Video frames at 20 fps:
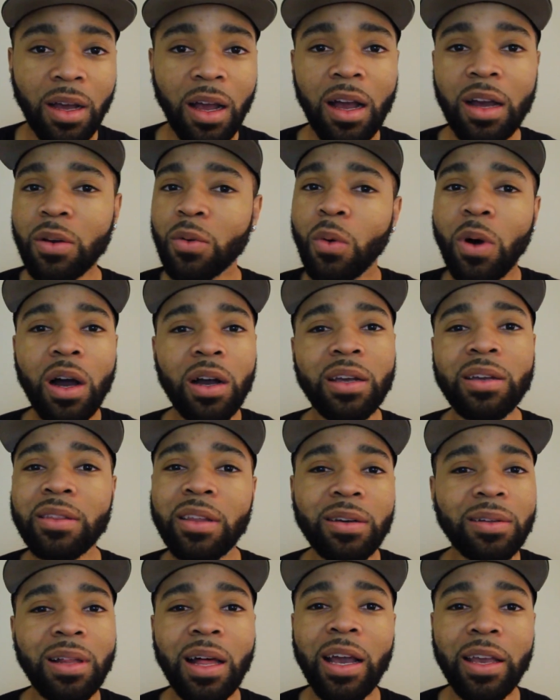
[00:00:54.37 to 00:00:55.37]
I'd walk in
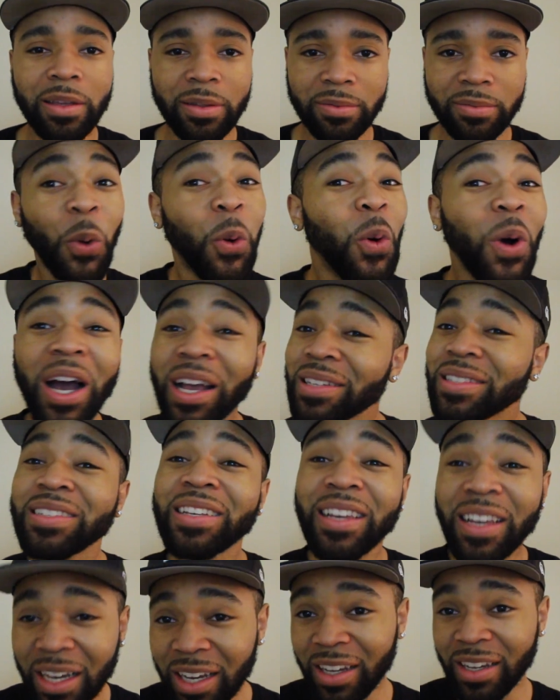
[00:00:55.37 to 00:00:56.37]
there like, what's
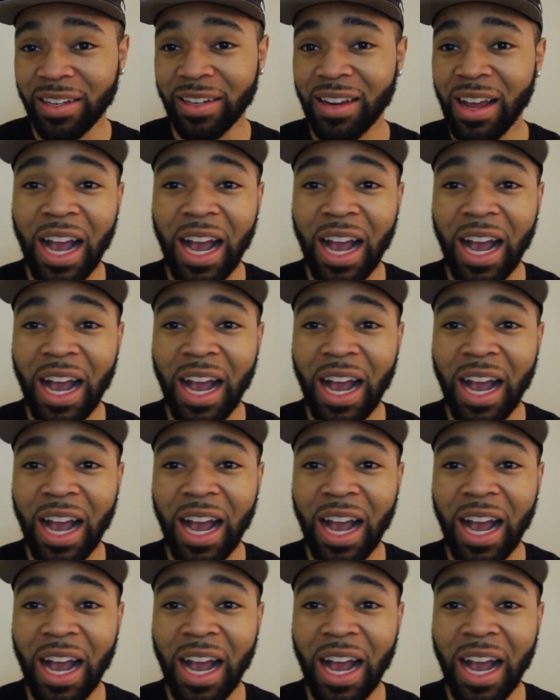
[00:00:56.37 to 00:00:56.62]
good?